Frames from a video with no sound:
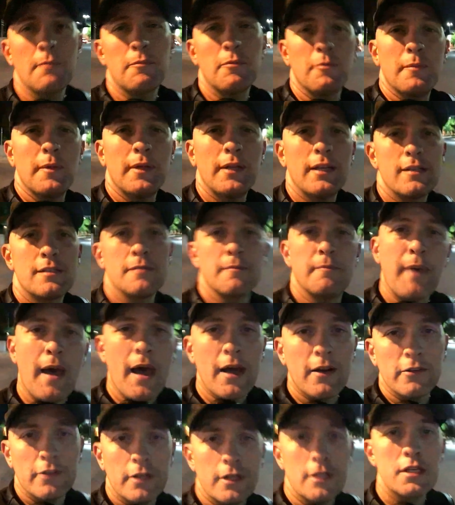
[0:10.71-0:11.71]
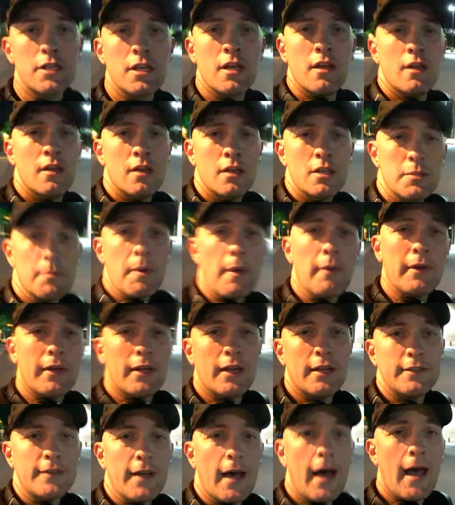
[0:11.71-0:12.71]
a couple minutes of battery. It's
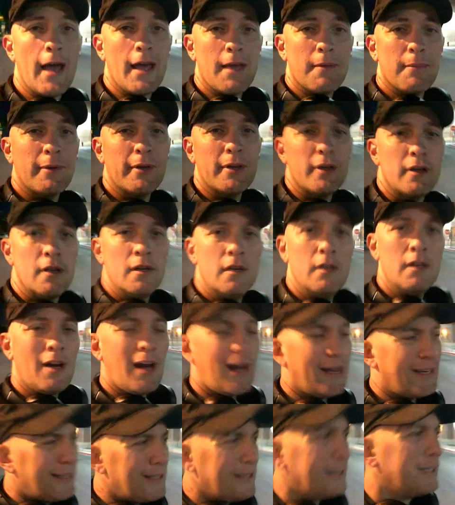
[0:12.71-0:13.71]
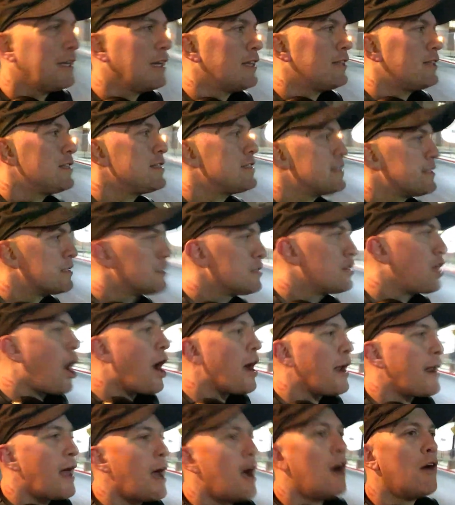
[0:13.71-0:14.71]
probably gonna die, but I need to get this
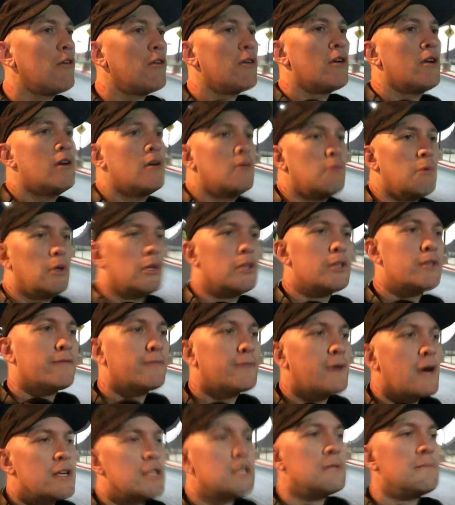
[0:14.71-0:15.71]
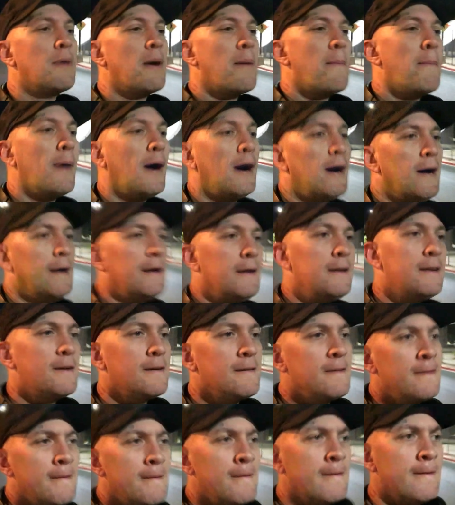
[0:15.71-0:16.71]
thought out while it's fresh in my
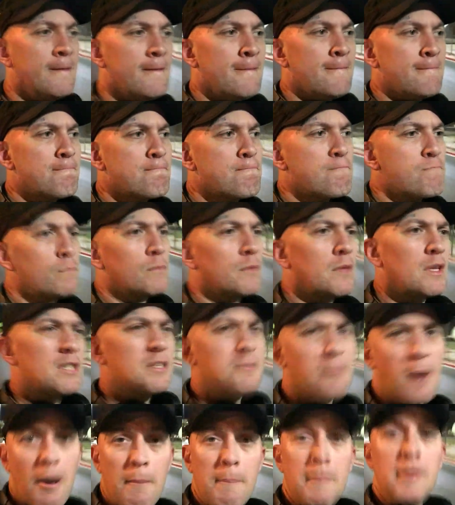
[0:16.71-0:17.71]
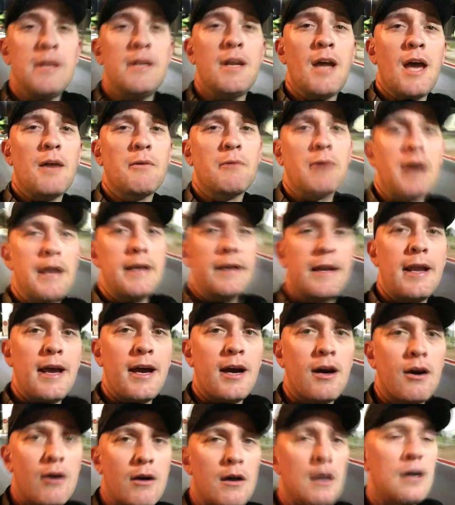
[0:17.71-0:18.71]
mind. It's about midnight right
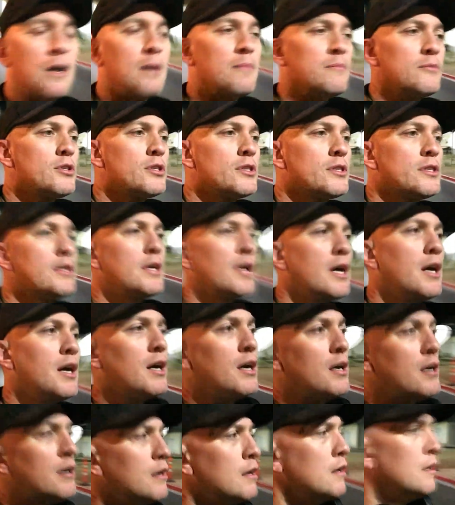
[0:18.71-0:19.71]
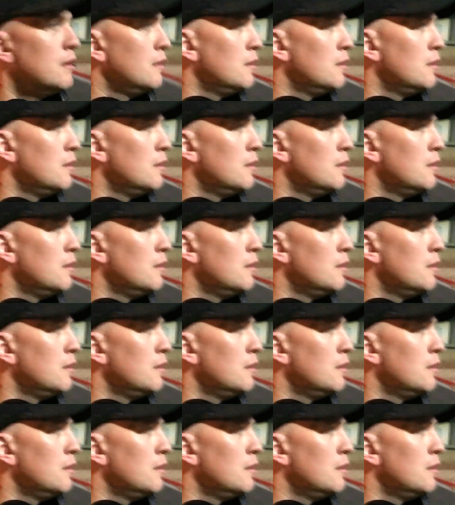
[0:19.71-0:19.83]
now. I'm just, uh,